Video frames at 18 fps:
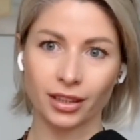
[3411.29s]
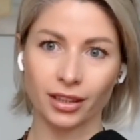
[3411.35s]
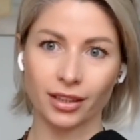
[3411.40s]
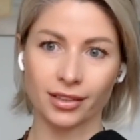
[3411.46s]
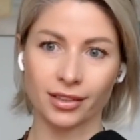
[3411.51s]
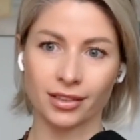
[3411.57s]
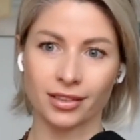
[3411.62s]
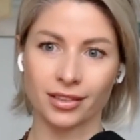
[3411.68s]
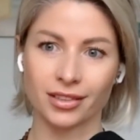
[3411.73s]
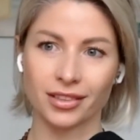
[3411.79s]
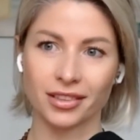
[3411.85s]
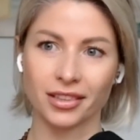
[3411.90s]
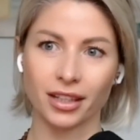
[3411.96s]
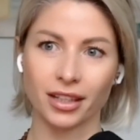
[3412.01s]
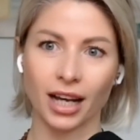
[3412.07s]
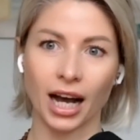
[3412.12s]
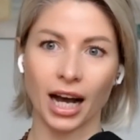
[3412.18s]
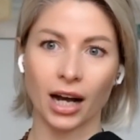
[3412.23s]
This is
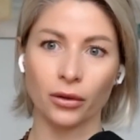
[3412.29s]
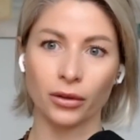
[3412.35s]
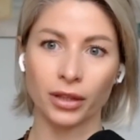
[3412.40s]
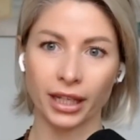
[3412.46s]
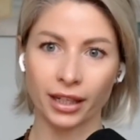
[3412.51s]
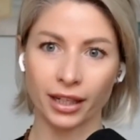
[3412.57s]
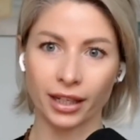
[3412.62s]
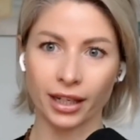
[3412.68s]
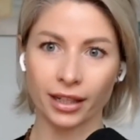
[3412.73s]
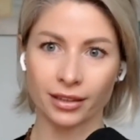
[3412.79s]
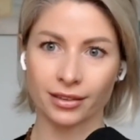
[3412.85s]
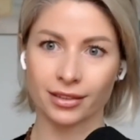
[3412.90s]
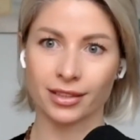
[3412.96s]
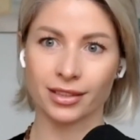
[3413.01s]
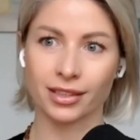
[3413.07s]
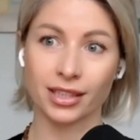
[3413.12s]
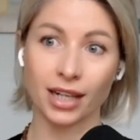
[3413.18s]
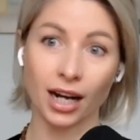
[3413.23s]
how they get
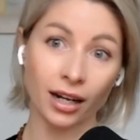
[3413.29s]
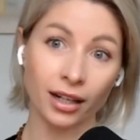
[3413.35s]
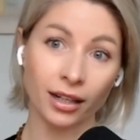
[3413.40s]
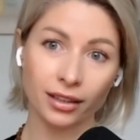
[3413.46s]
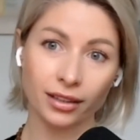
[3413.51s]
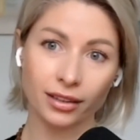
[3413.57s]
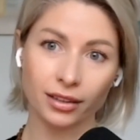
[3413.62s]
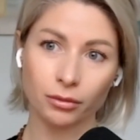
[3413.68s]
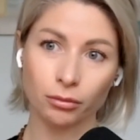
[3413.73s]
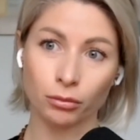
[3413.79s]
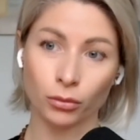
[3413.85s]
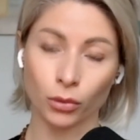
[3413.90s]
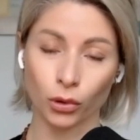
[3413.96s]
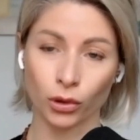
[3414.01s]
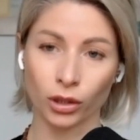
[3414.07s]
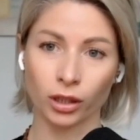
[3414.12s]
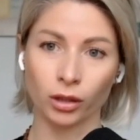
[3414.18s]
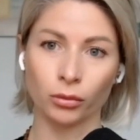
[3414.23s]
stuck
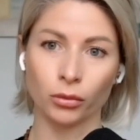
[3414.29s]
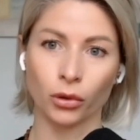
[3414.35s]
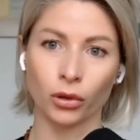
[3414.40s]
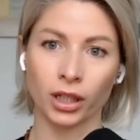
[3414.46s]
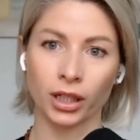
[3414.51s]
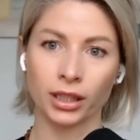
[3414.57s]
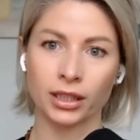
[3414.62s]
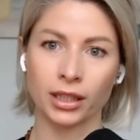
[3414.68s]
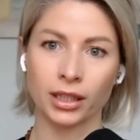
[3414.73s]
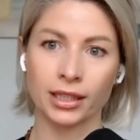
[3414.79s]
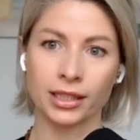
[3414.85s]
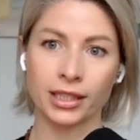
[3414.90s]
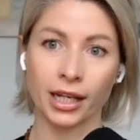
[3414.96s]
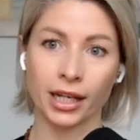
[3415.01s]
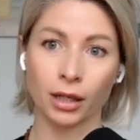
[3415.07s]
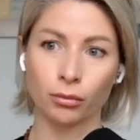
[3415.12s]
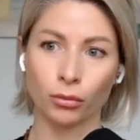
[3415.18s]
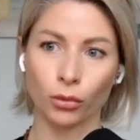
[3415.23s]
more and more and
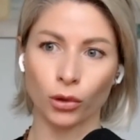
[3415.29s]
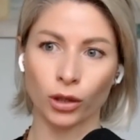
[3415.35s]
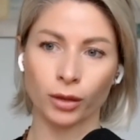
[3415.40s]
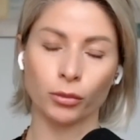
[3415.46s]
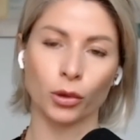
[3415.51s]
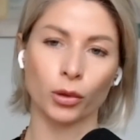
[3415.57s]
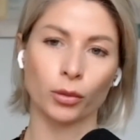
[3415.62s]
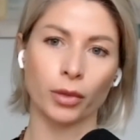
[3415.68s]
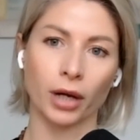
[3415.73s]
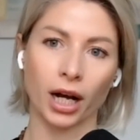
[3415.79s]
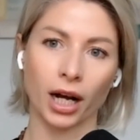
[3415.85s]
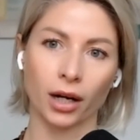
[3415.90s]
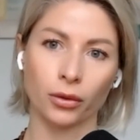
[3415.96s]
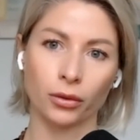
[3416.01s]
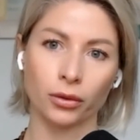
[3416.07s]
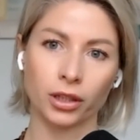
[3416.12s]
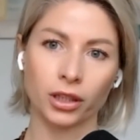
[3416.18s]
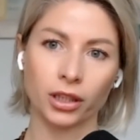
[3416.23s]
take more and more
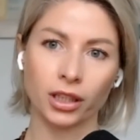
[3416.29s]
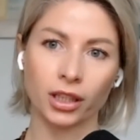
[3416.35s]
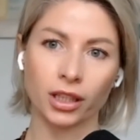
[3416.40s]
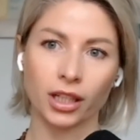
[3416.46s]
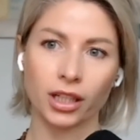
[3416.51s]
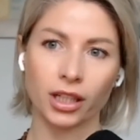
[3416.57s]
power.